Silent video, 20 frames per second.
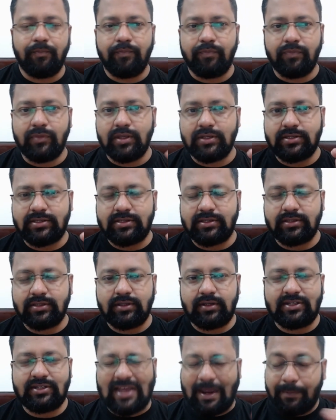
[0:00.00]
this
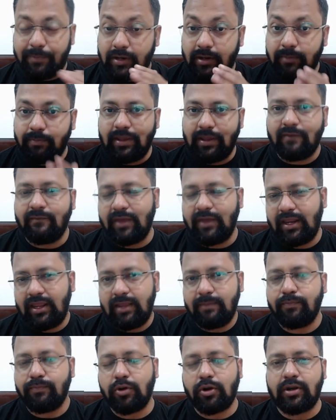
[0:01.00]
chapter being very
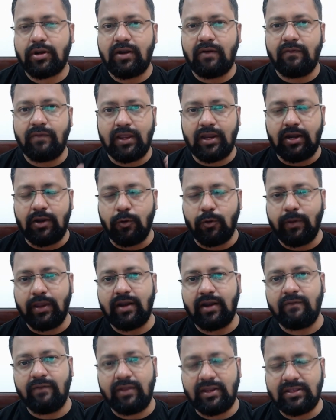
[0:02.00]
important, we are doing it
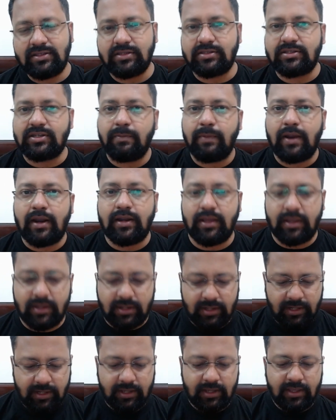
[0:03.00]
very
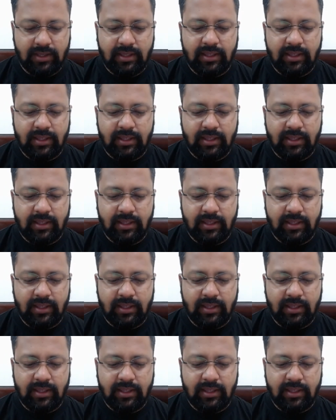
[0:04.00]
systematically,